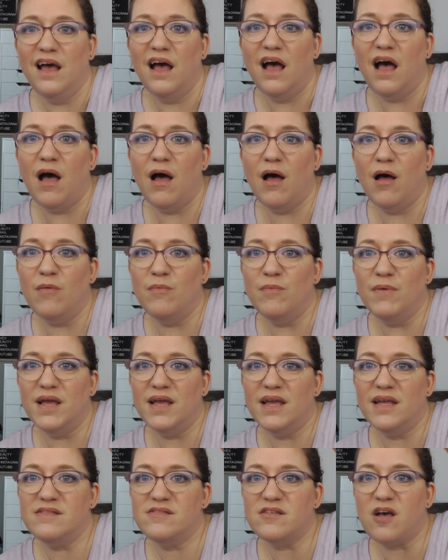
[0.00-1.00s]

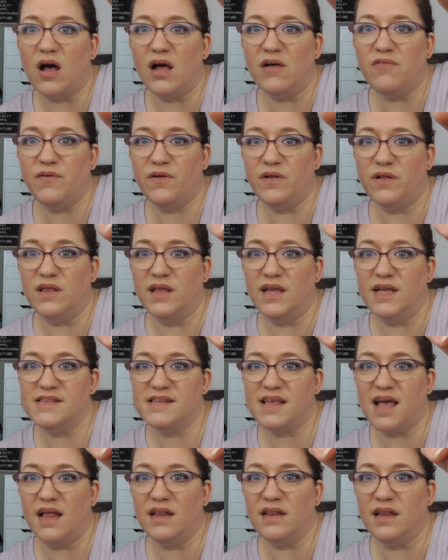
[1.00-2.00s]
It's awful.
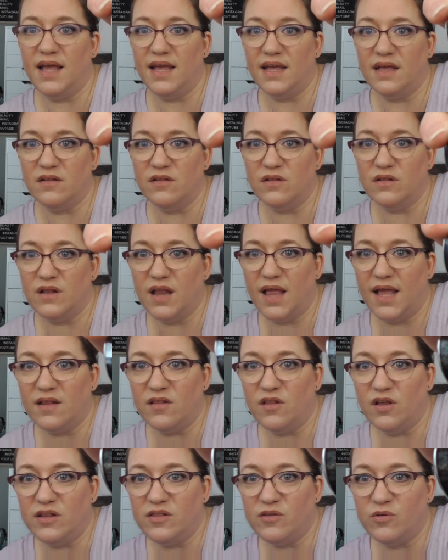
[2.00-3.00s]
It's got like
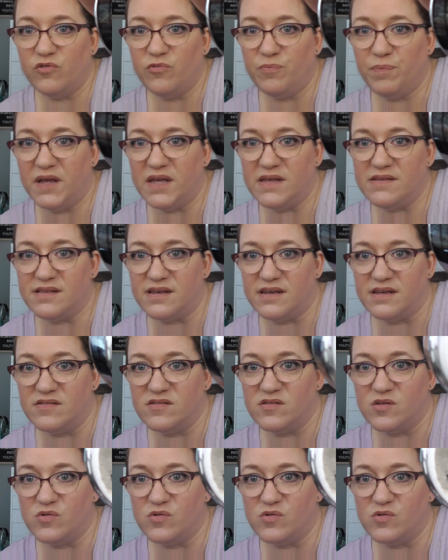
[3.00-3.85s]
look at those pieces.